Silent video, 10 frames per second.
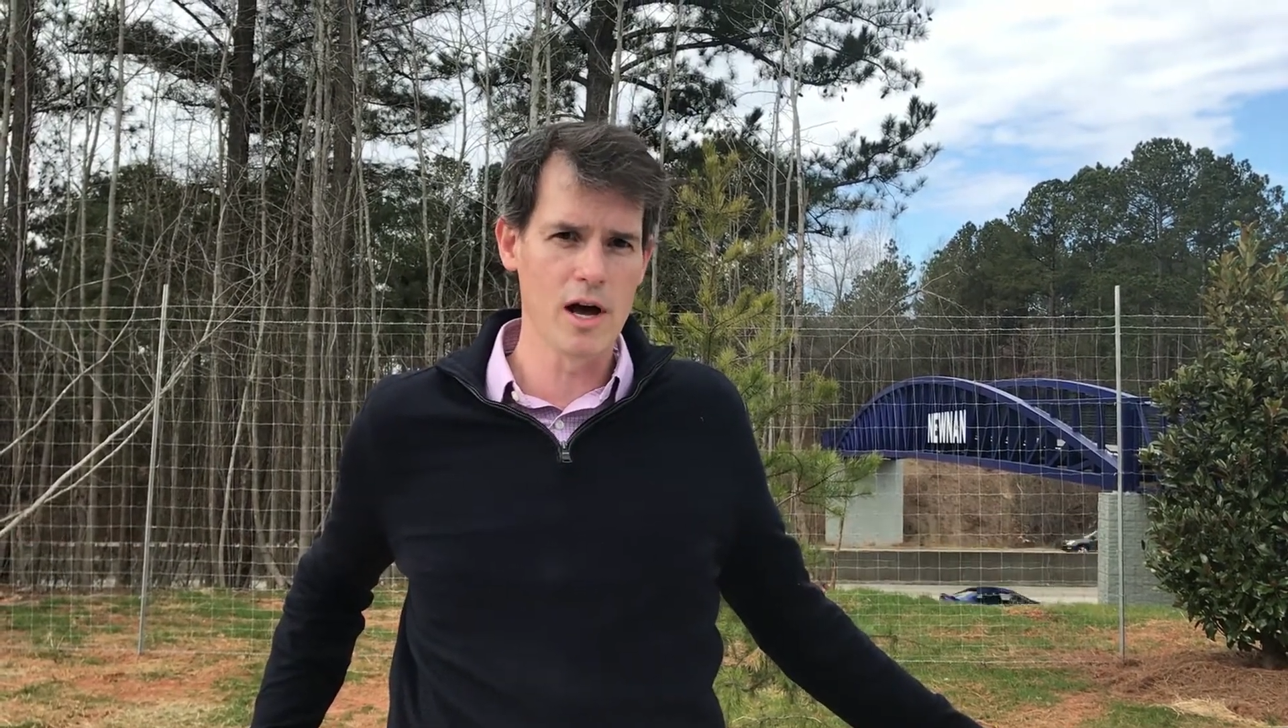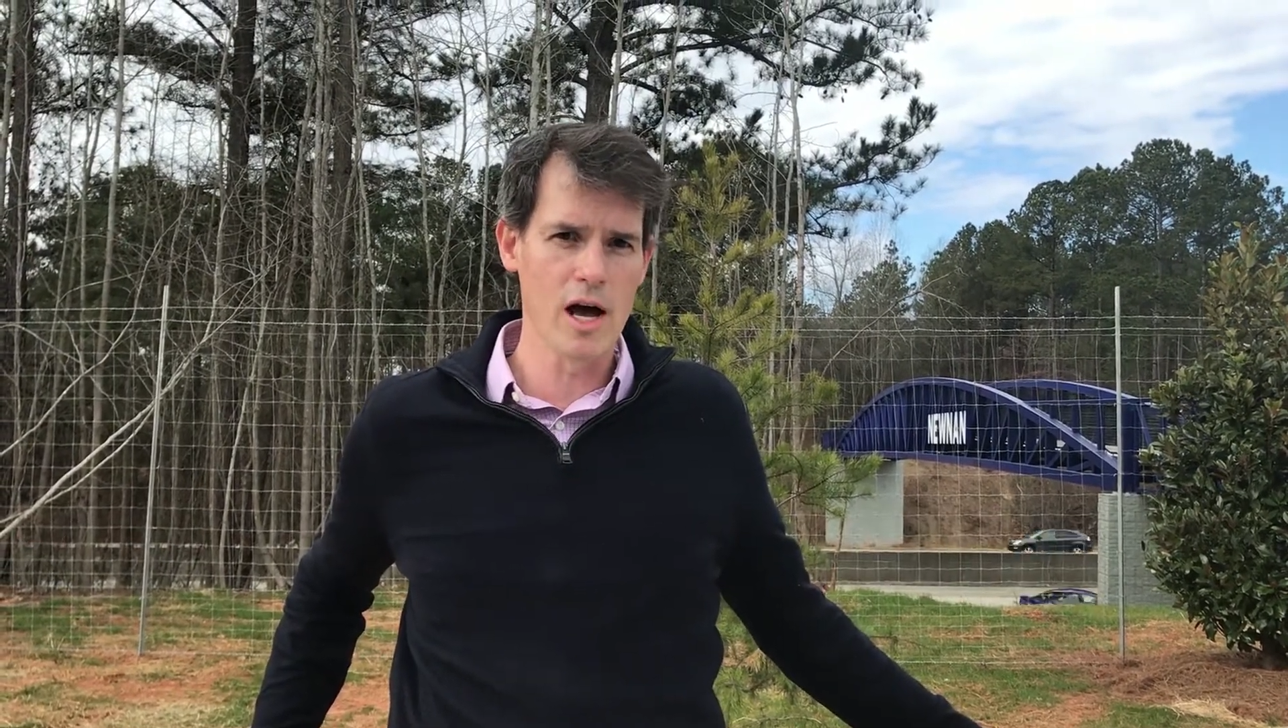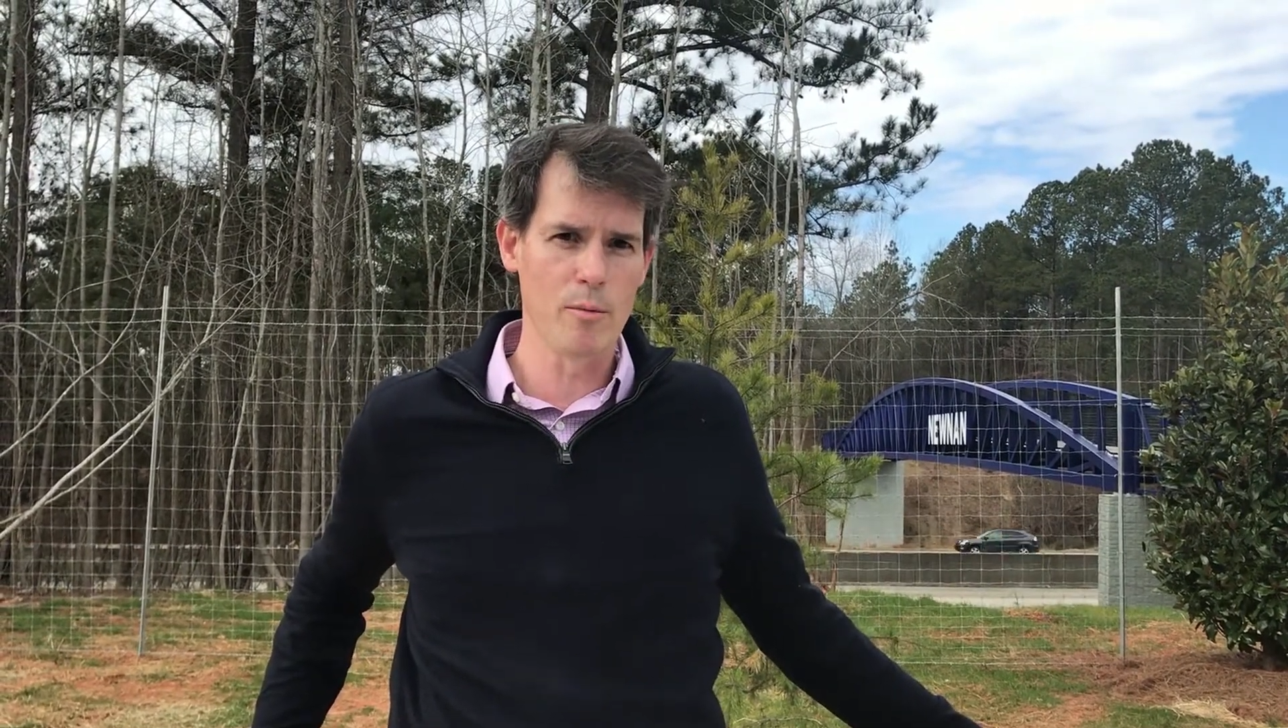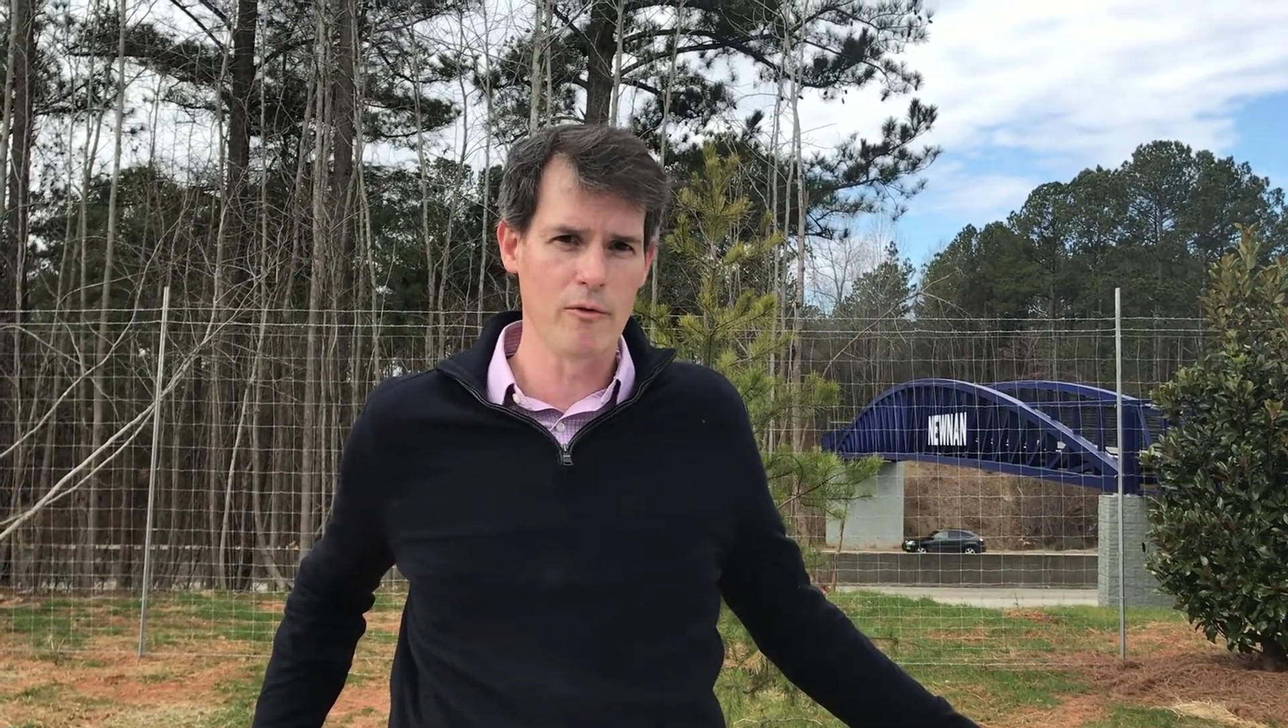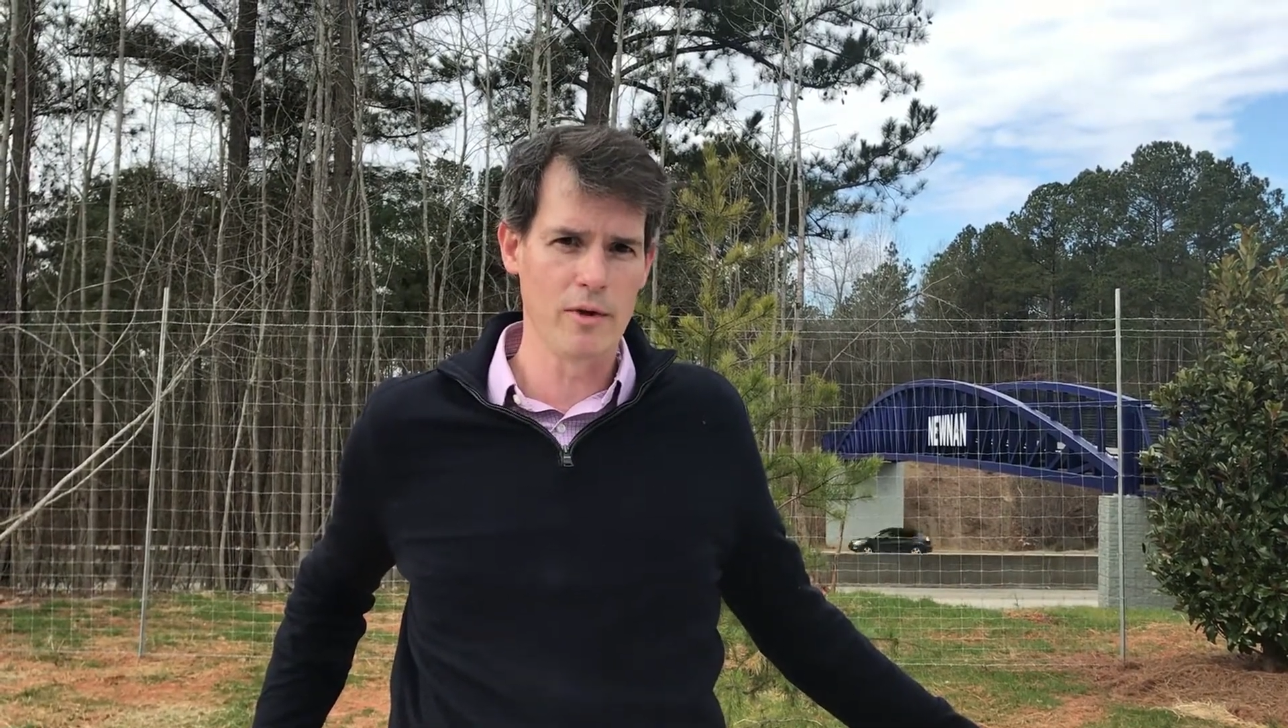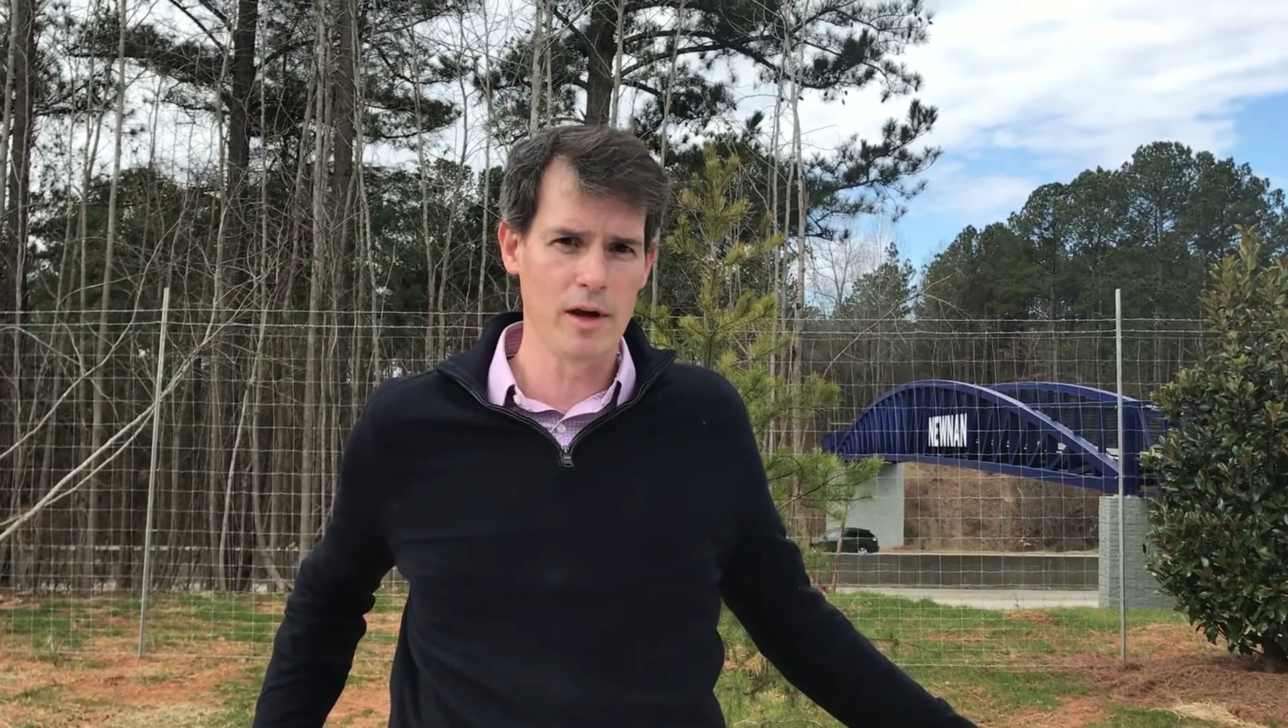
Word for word: job